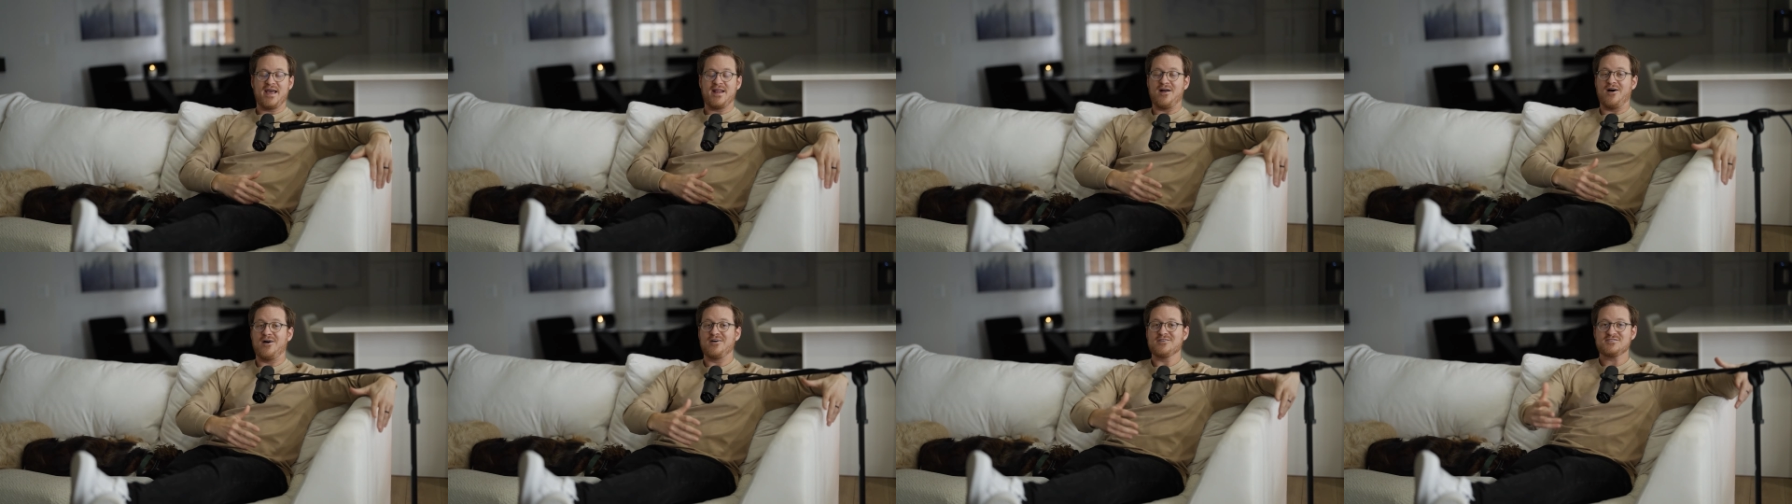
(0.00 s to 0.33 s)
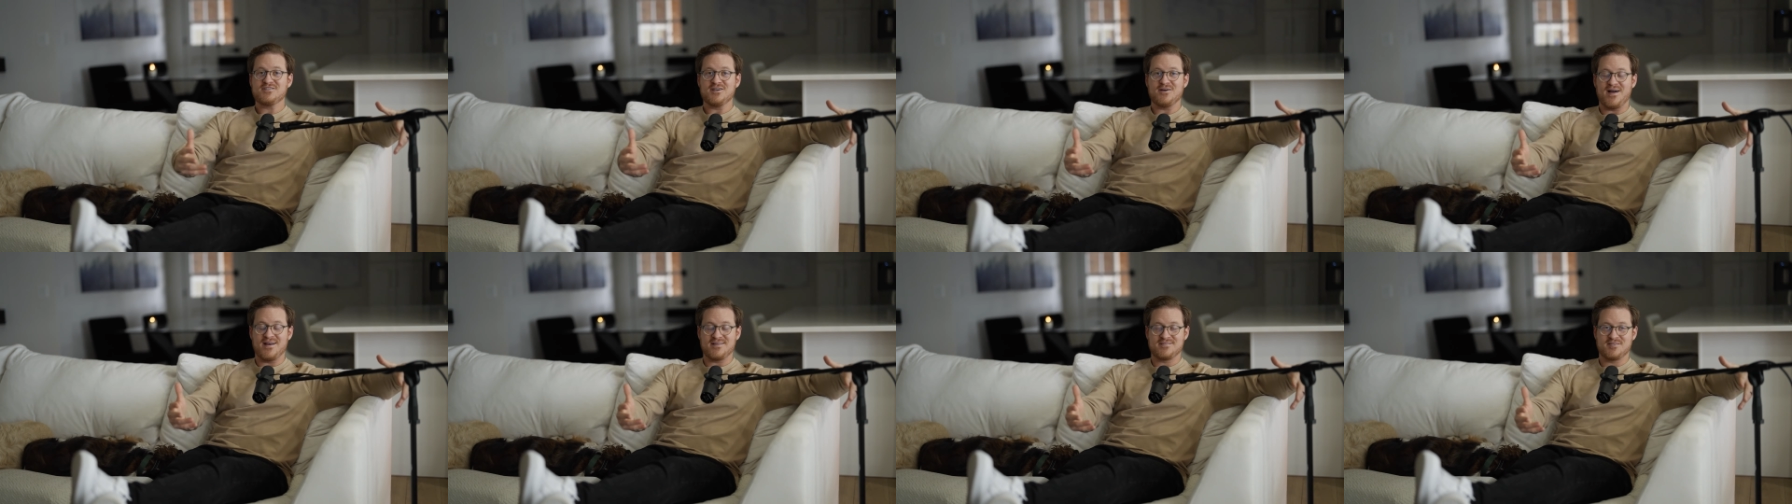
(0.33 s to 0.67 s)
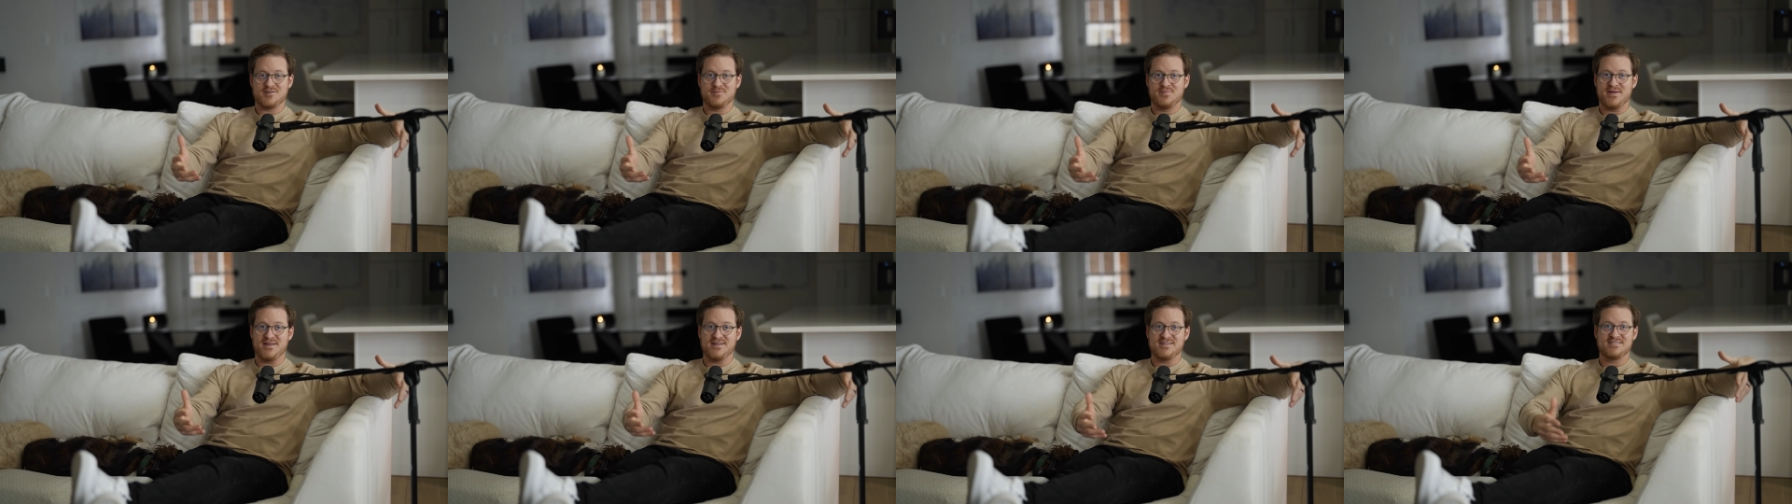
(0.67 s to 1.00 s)
And also,
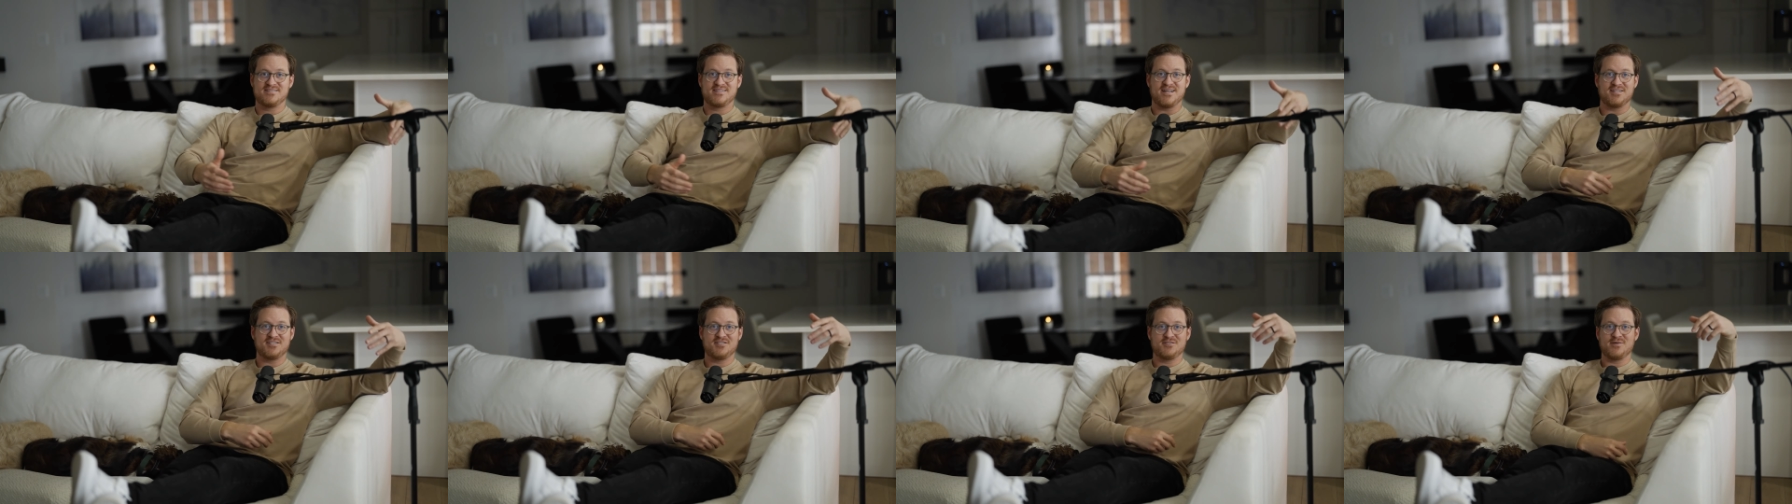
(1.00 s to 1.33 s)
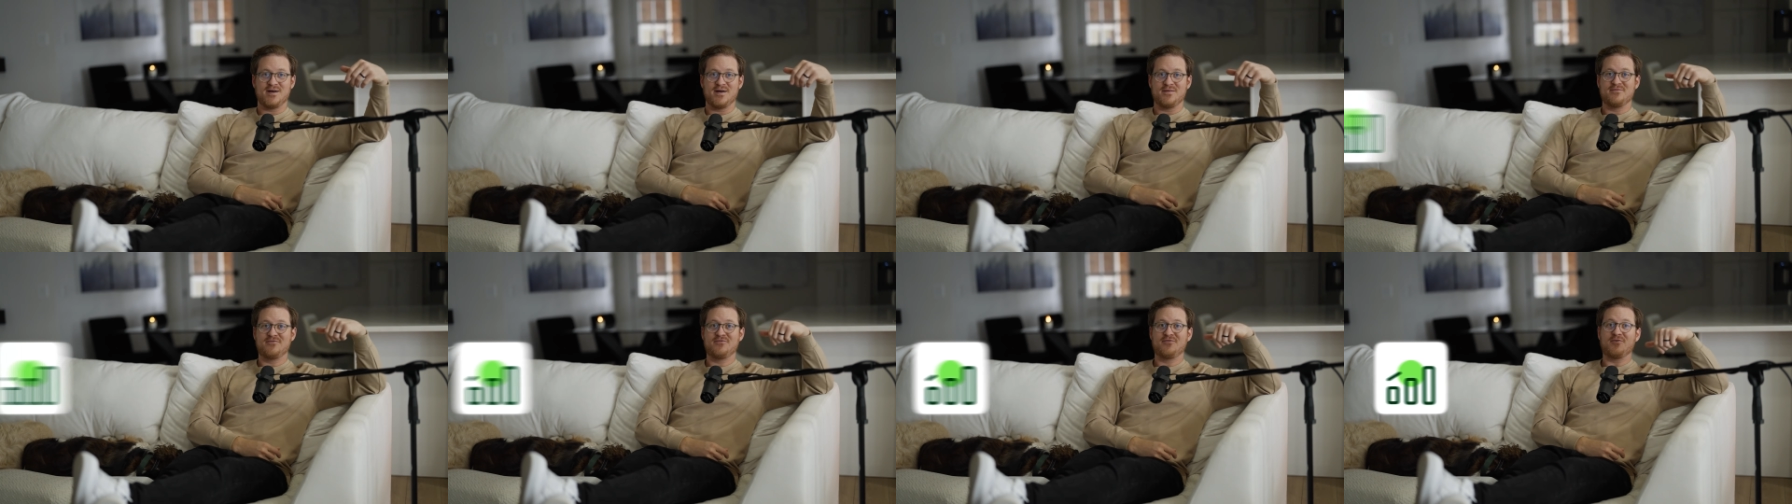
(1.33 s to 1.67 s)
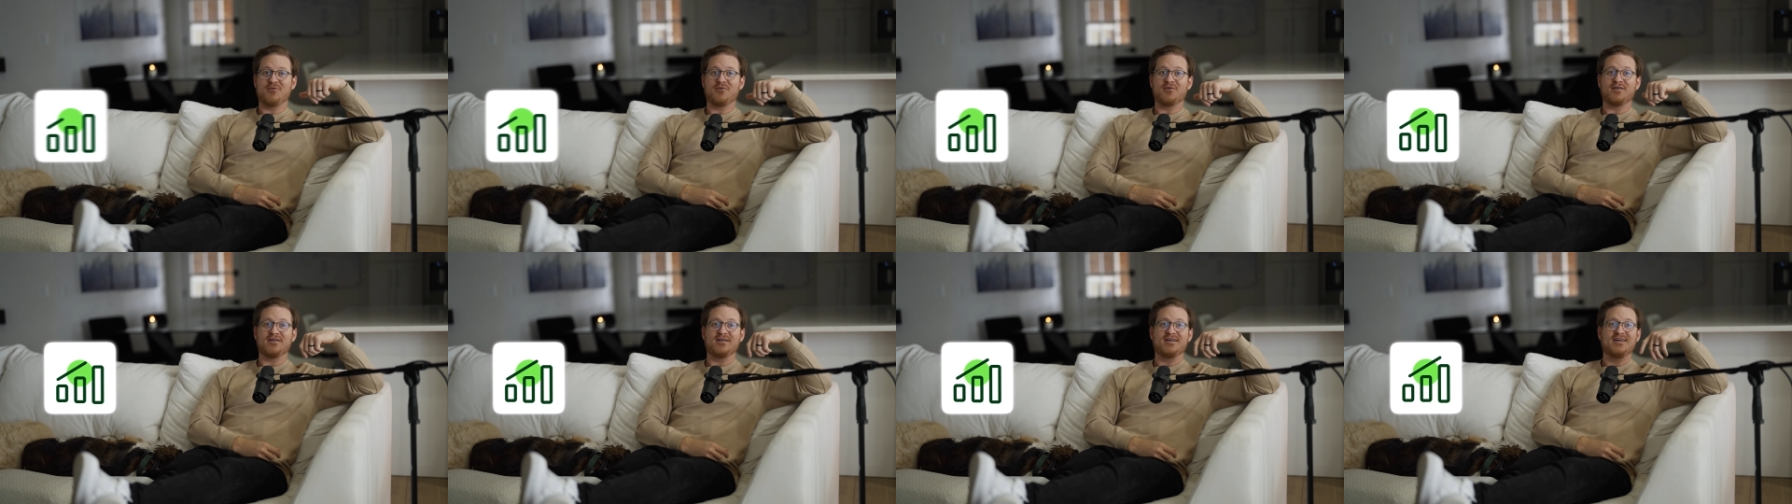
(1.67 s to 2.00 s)
SOPs set you up
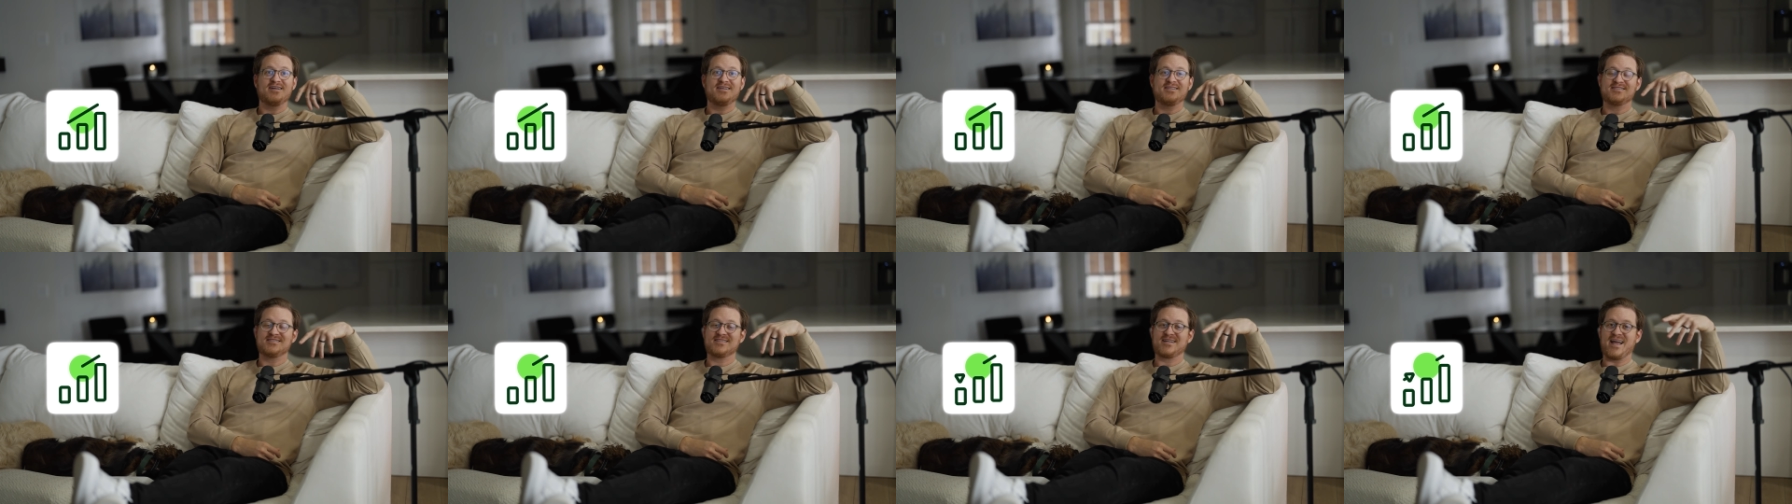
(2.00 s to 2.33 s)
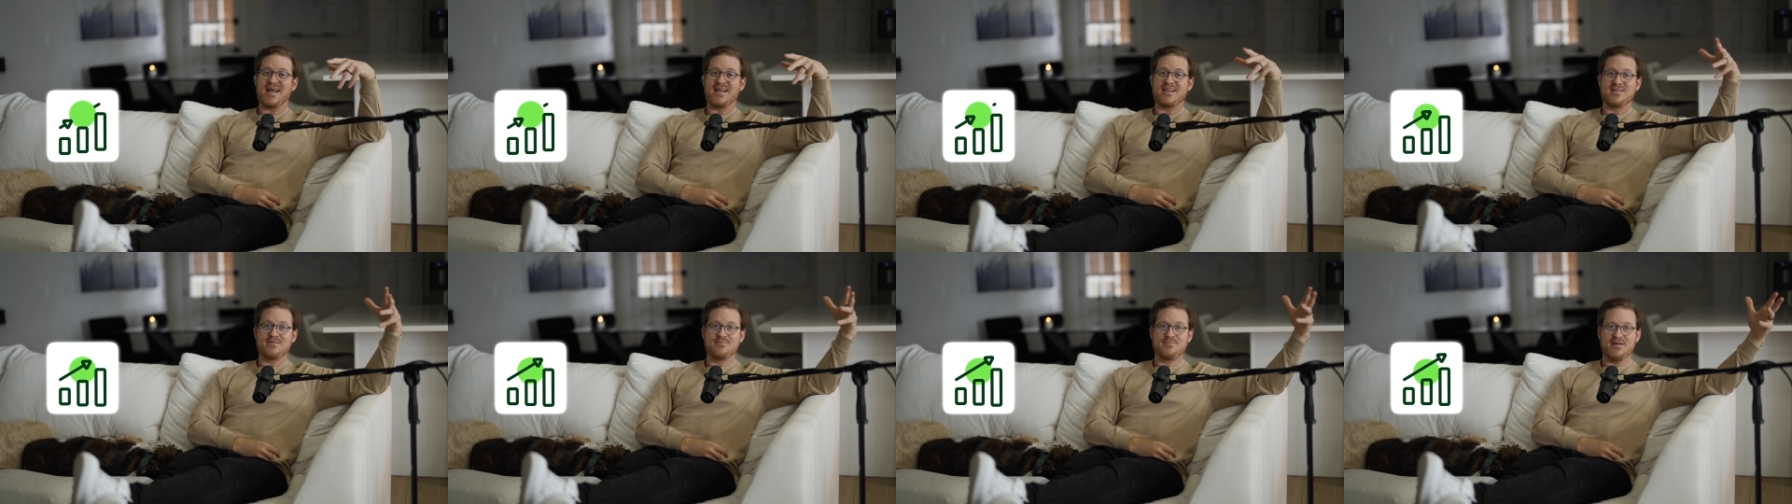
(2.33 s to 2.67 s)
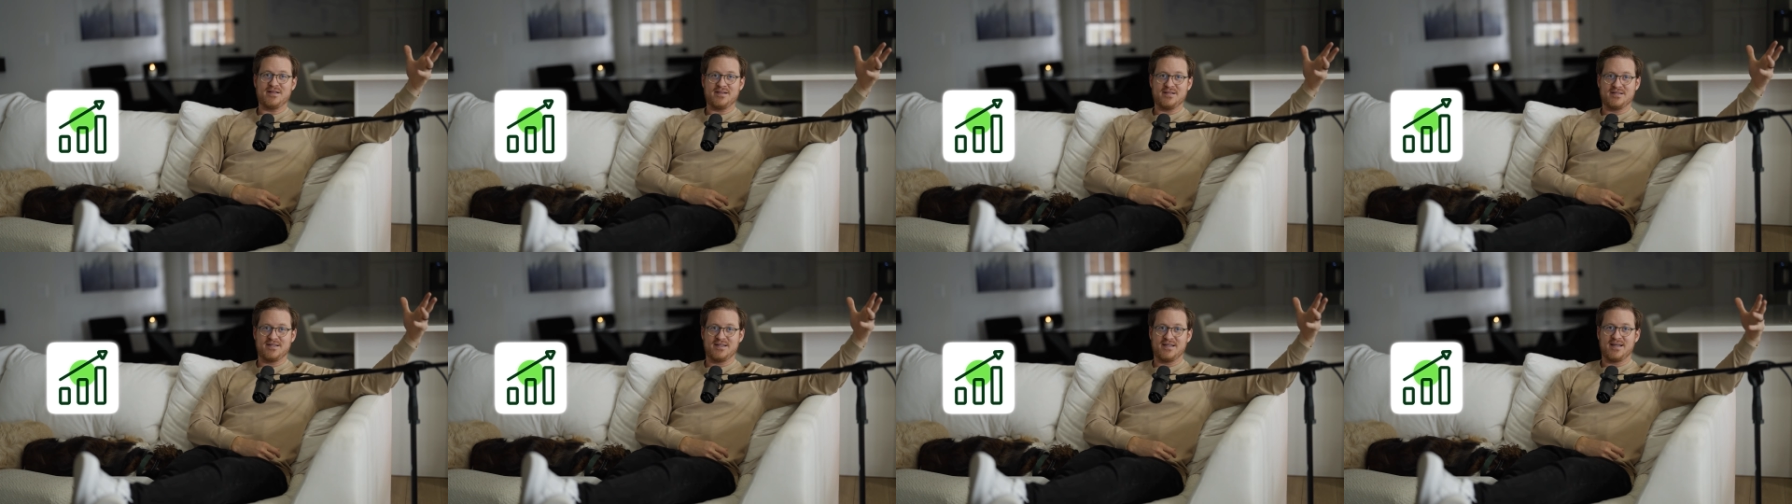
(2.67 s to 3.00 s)
for
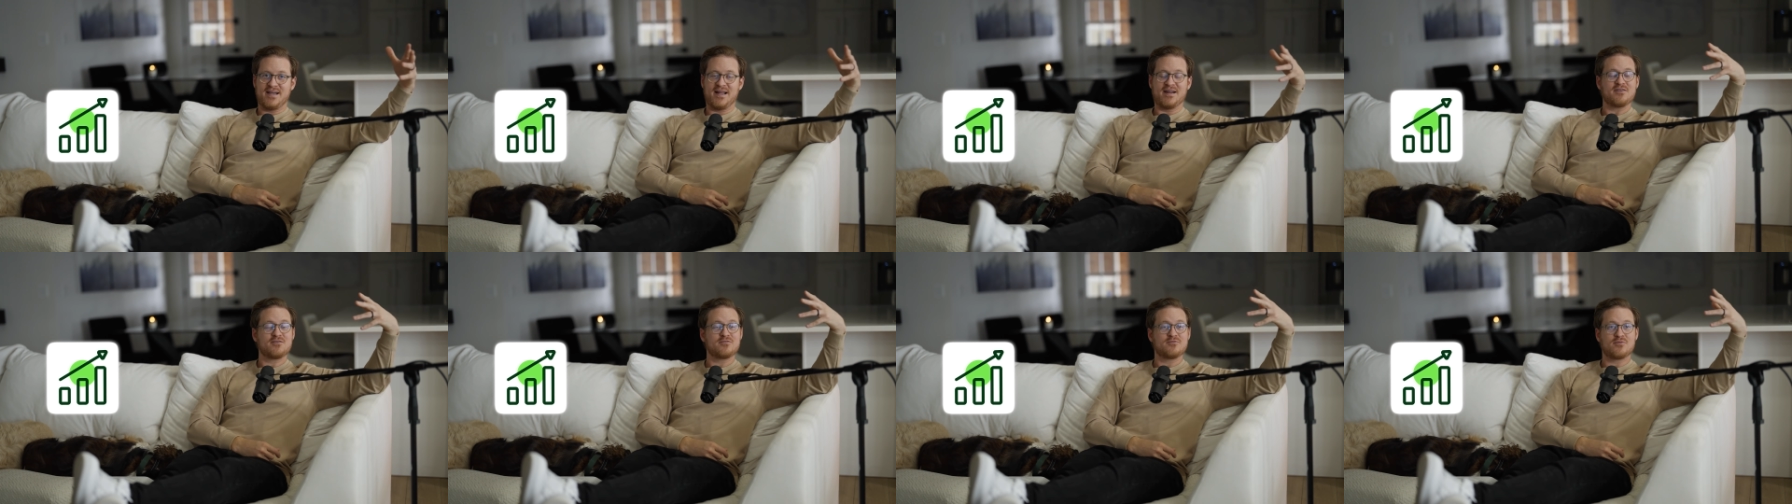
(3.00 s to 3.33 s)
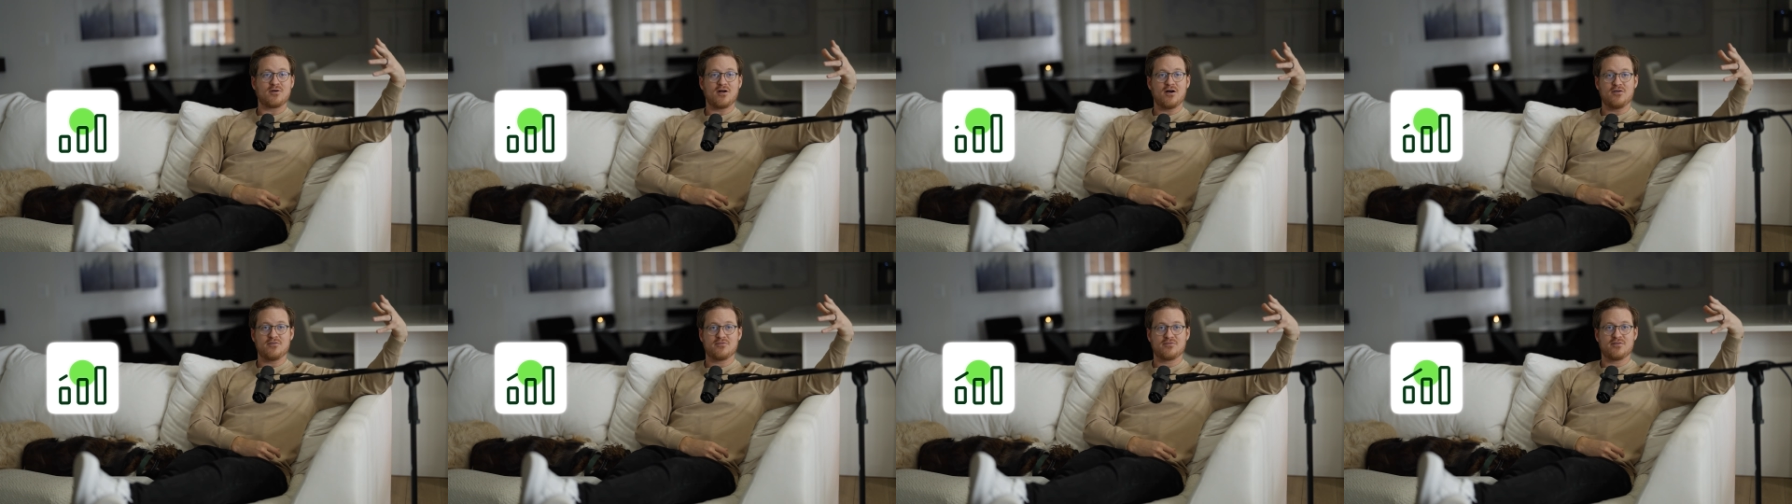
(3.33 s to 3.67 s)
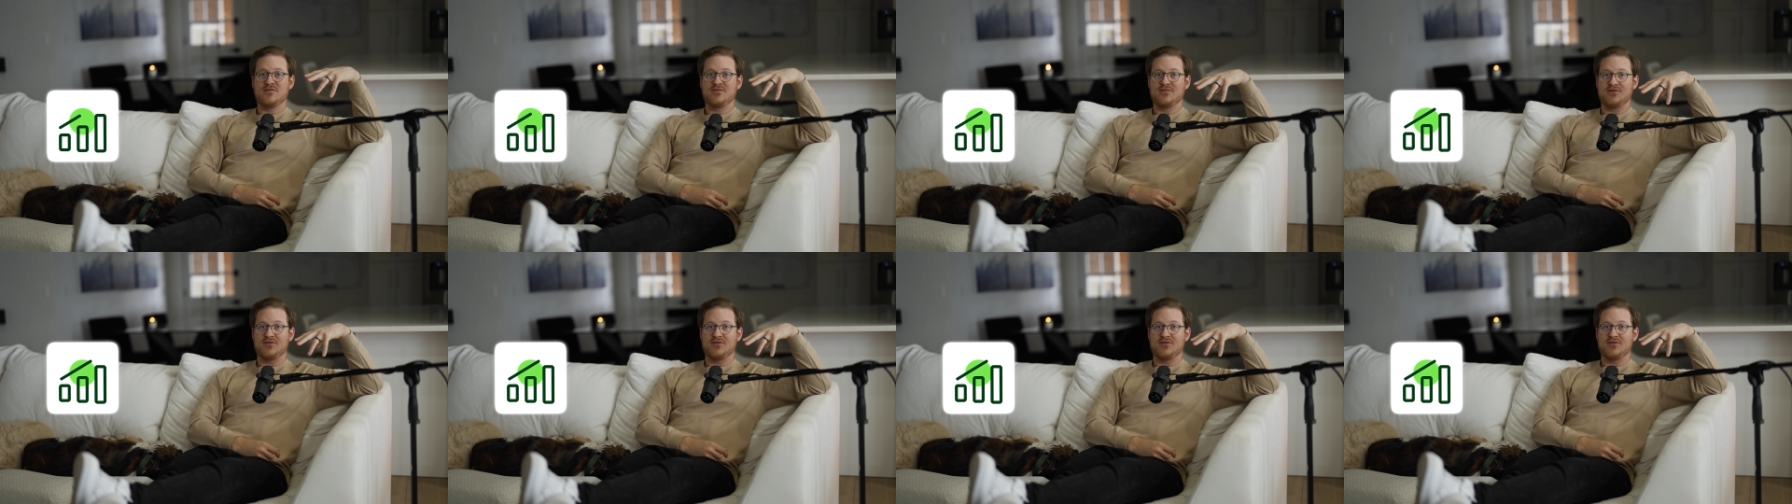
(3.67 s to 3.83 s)
scalability and growth.